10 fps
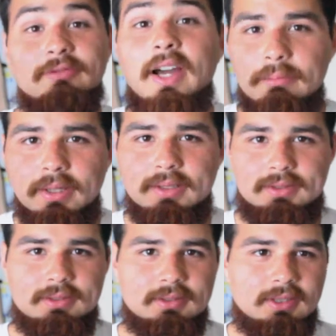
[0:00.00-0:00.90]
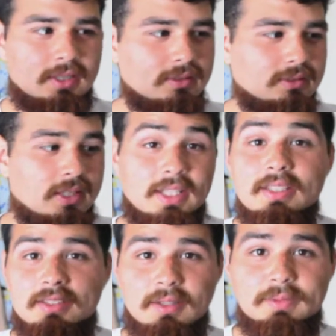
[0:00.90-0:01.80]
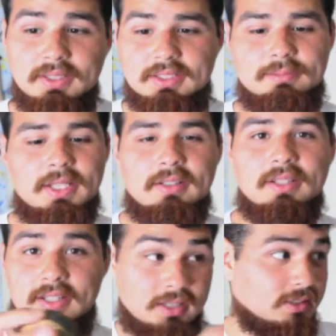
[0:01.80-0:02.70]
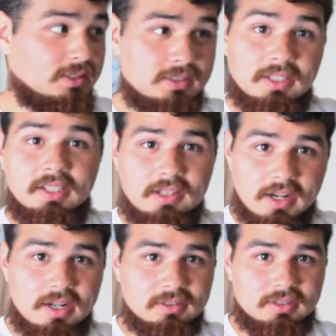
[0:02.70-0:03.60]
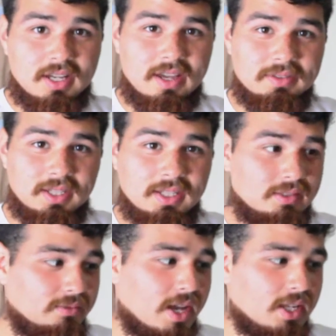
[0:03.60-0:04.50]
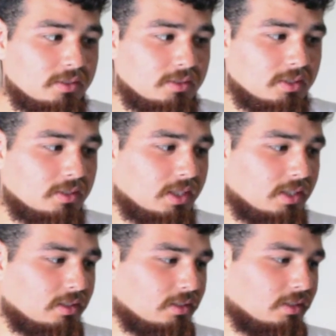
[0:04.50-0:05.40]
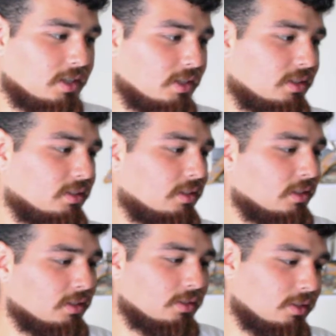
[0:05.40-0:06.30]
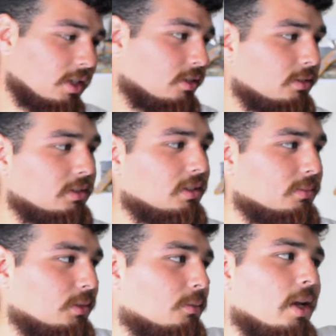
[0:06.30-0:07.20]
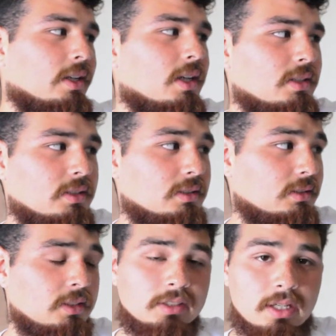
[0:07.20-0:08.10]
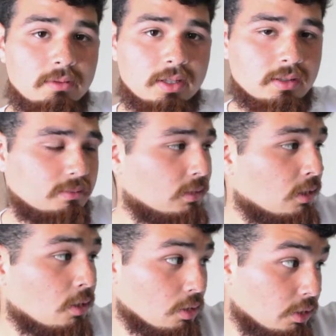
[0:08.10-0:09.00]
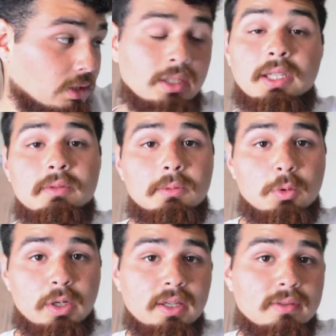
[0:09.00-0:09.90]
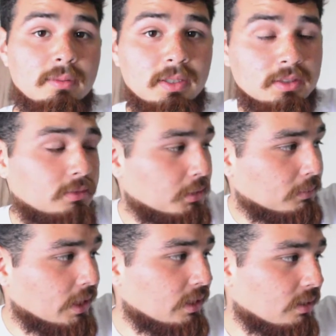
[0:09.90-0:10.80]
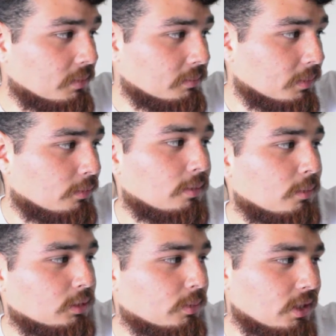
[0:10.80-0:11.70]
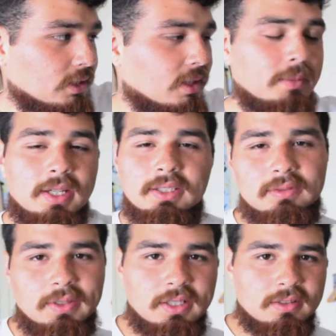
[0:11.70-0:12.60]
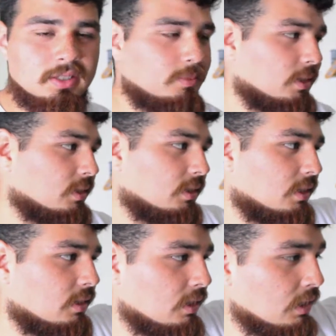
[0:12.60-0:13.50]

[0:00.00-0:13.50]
five bucks, you know. And that's something. That's better than it just sitting in your house not having any value, you know. Like you're not you're not using them, so why not just, you know, get rid of them? Or you can give them away if that makes you feel better. I mean, but for the most part, you know, I'm making this video just because, you know,